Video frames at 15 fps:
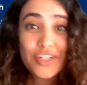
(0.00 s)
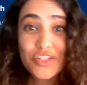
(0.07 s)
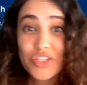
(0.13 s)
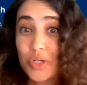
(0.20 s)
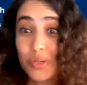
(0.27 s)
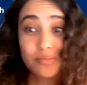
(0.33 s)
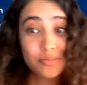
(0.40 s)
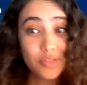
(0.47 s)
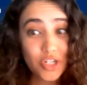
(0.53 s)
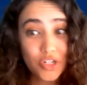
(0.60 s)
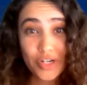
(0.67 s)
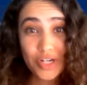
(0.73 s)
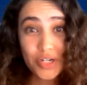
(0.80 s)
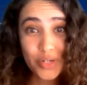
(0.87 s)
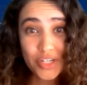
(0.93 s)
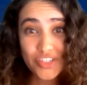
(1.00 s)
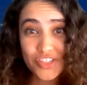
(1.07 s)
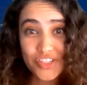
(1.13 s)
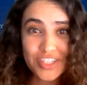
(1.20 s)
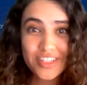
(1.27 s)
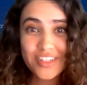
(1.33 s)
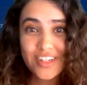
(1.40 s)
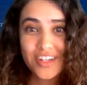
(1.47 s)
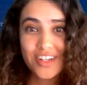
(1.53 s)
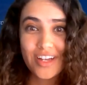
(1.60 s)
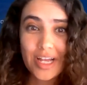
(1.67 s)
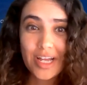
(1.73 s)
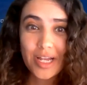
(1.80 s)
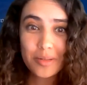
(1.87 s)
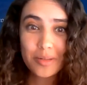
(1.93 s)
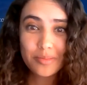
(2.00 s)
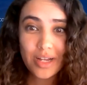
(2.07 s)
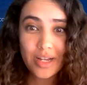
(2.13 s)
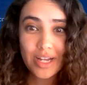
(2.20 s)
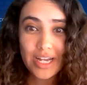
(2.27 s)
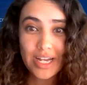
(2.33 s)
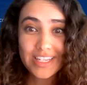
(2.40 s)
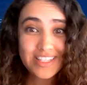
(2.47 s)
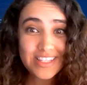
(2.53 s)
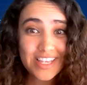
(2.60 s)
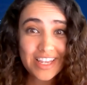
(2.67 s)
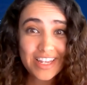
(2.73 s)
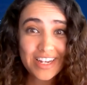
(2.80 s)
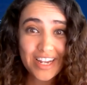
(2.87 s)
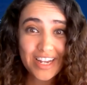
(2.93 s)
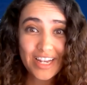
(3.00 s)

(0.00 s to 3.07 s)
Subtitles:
So a great question. I said